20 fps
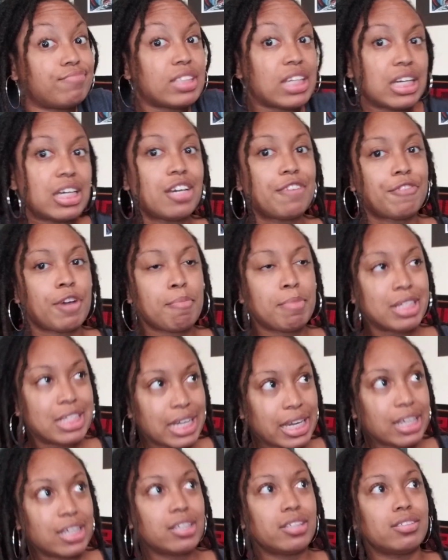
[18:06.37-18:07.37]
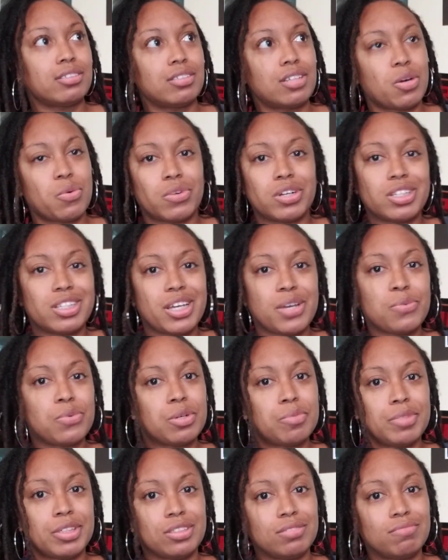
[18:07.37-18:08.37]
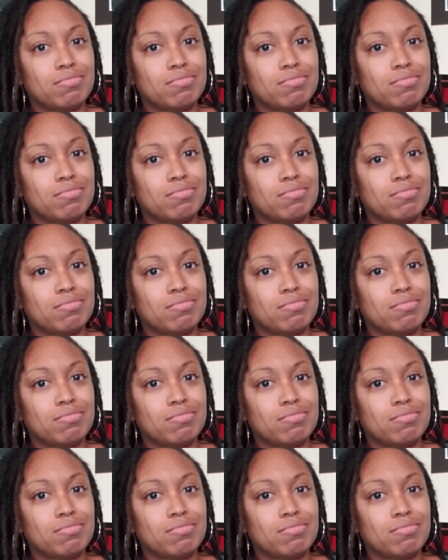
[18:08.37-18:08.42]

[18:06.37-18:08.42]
If I'm a date, I want to date women.